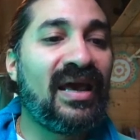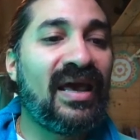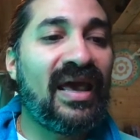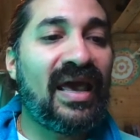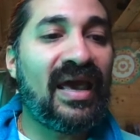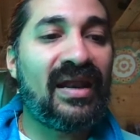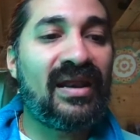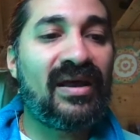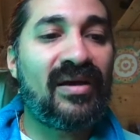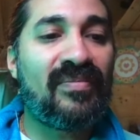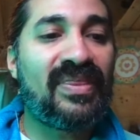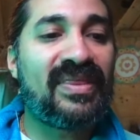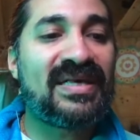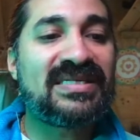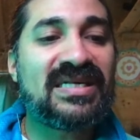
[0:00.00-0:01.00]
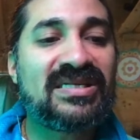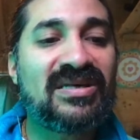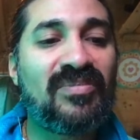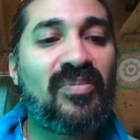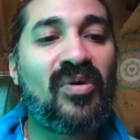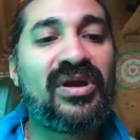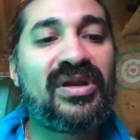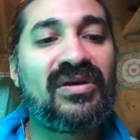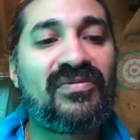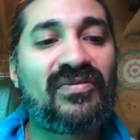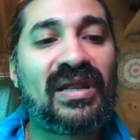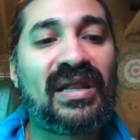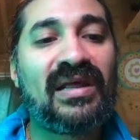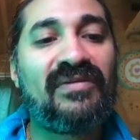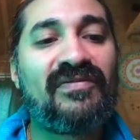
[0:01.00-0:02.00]
And this is a point of
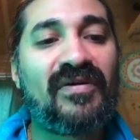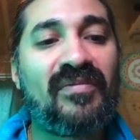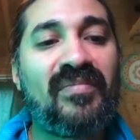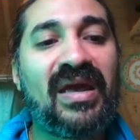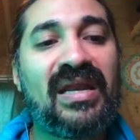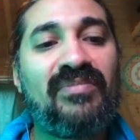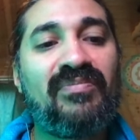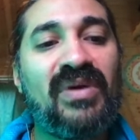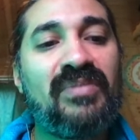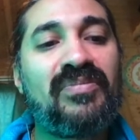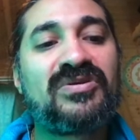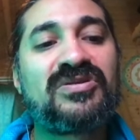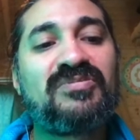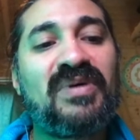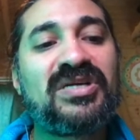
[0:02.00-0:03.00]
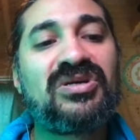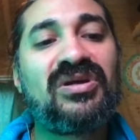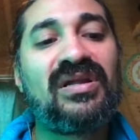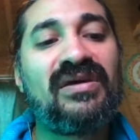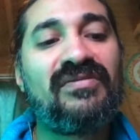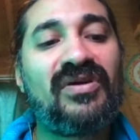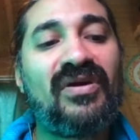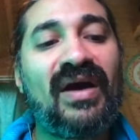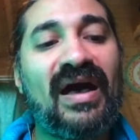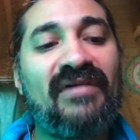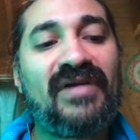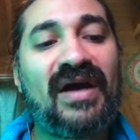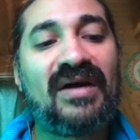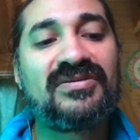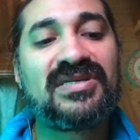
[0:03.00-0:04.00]
relief for many people, especially if you
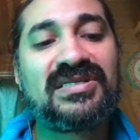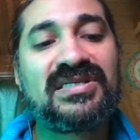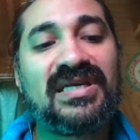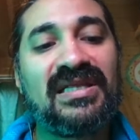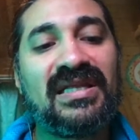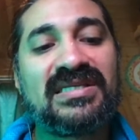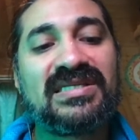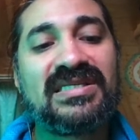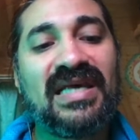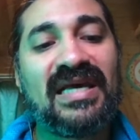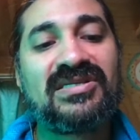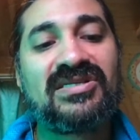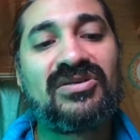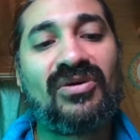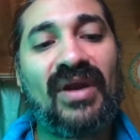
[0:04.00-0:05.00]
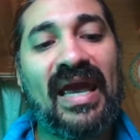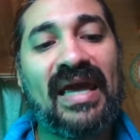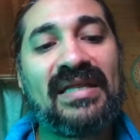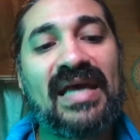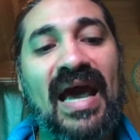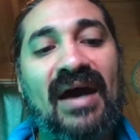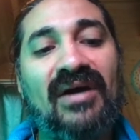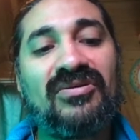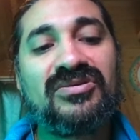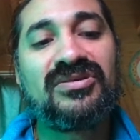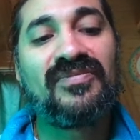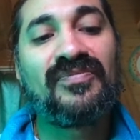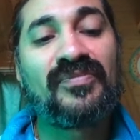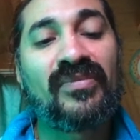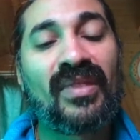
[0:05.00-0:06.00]
have houses in the 6th or 8th house.